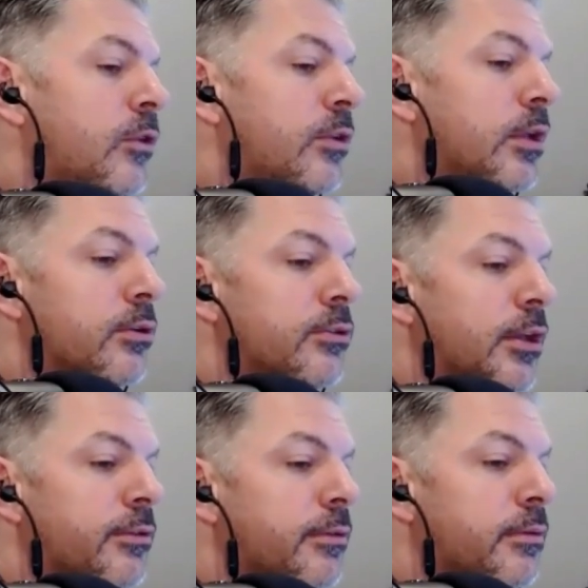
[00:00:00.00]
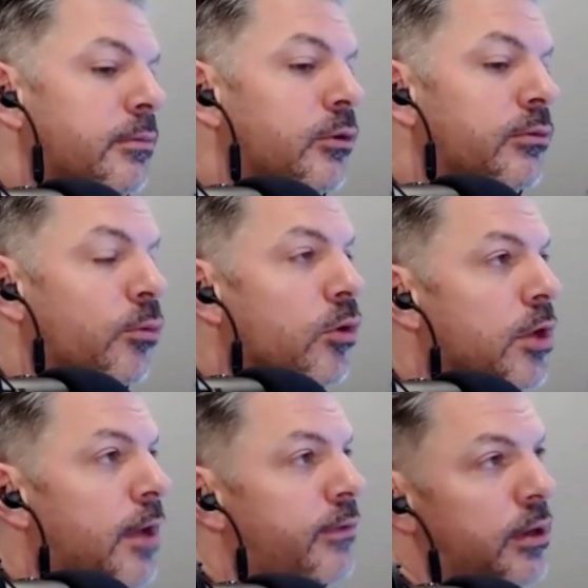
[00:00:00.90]
seeing yourself move more
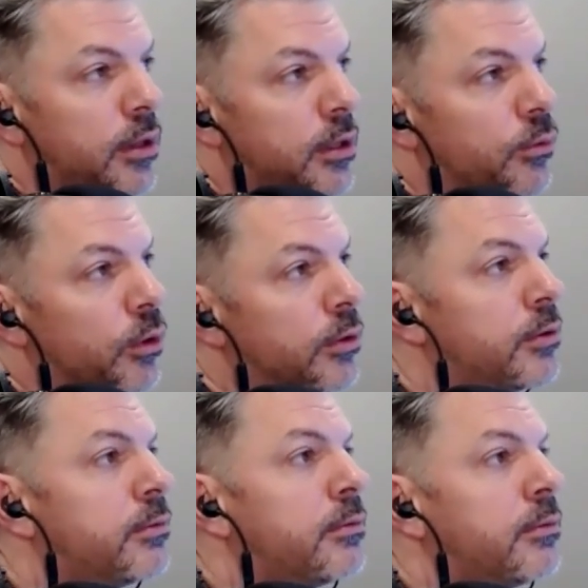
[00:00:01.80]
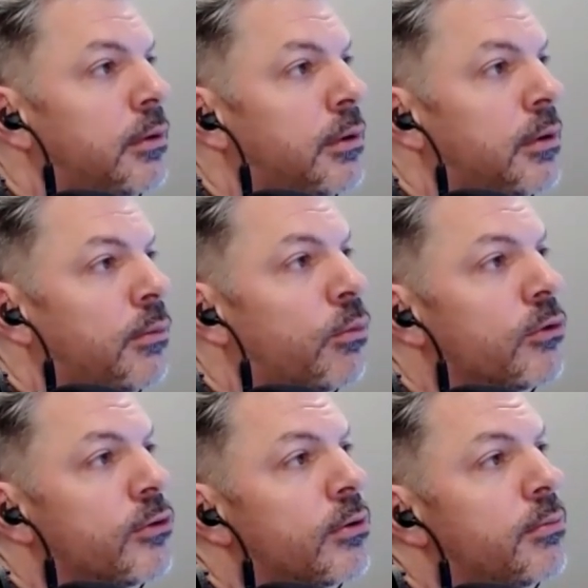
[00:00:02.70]
confidently in the world,
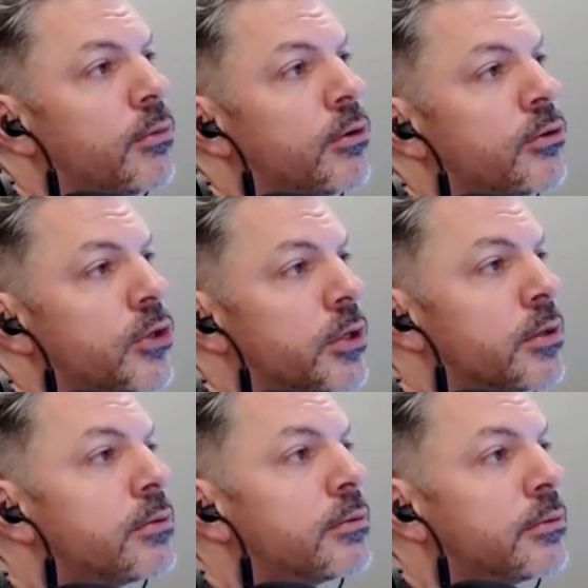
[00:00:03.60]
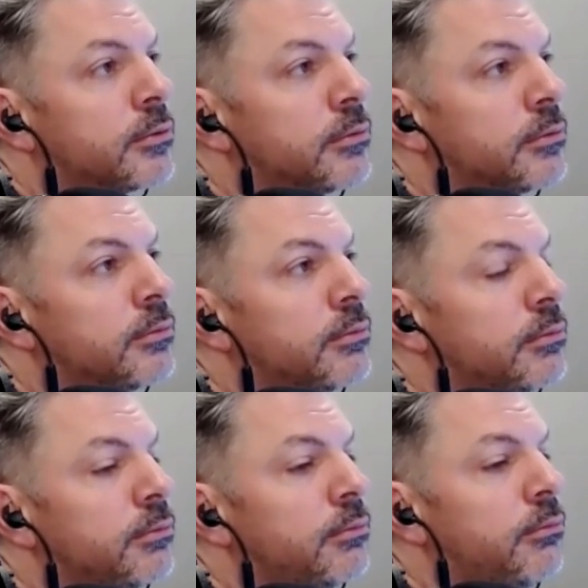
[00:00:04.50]
more certain, more sure,
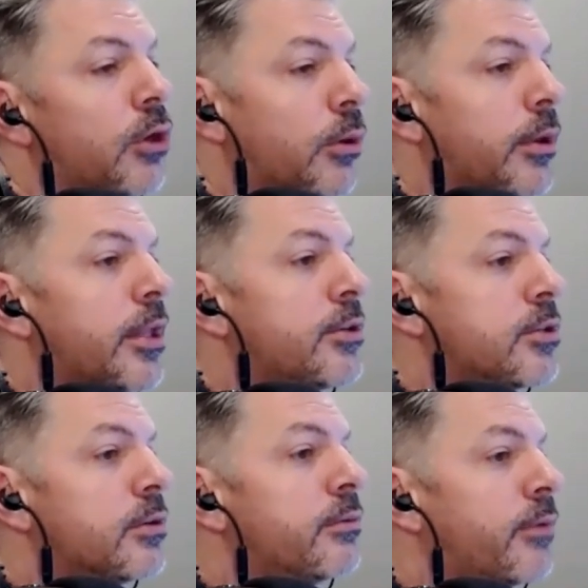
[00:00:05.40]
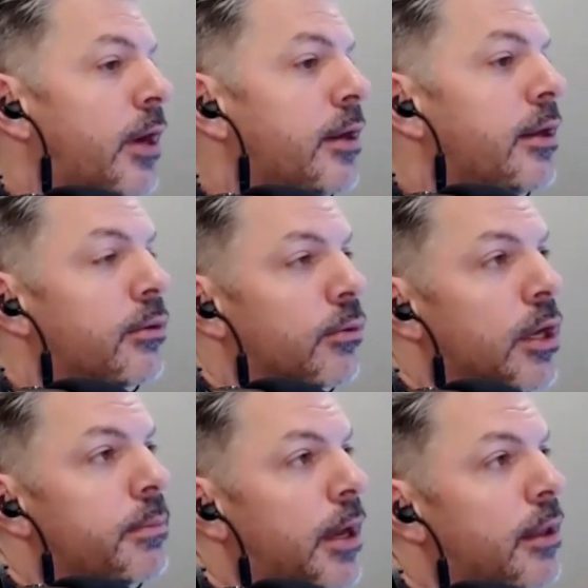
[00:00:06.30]
knowing that you're finding the
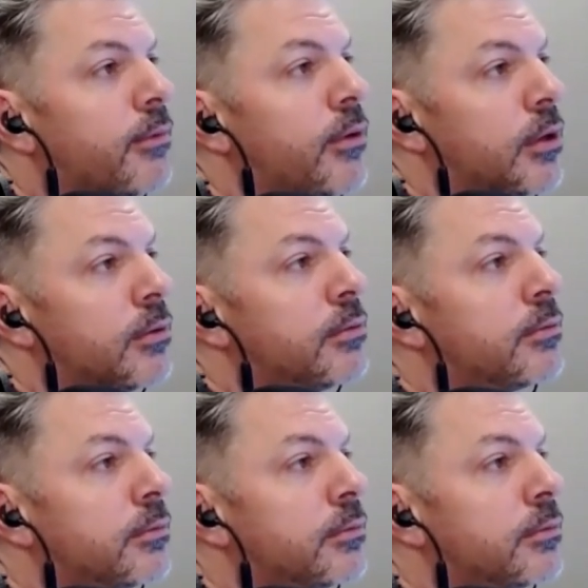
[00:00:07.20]
right path for you,